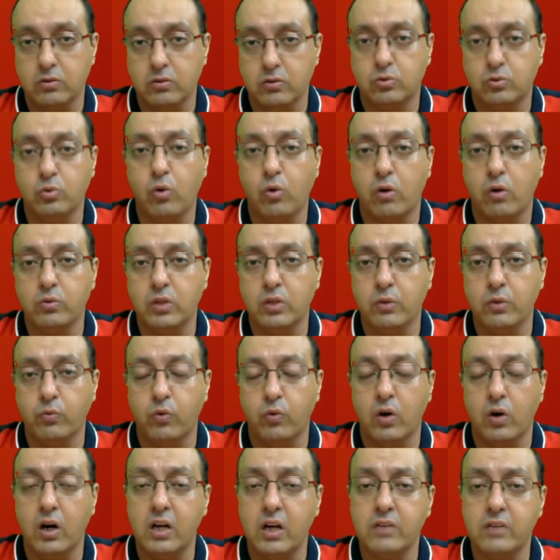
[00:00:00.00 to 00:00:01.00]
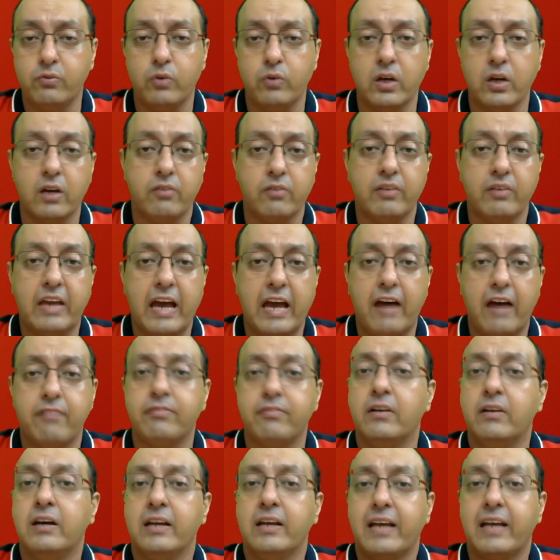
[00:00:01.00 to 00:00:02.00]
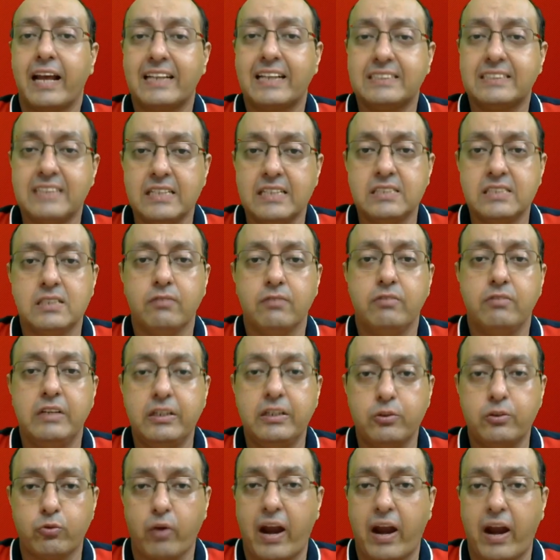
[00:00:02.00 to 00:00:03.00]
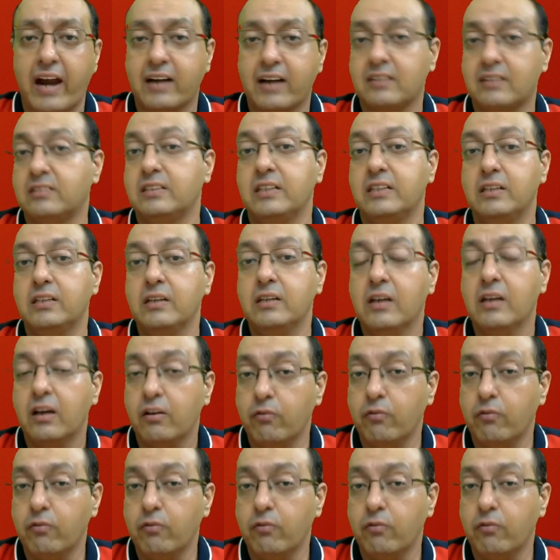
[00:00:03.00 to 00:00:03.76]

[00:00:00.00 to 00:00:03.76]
throughout the world where we have extensively tracked the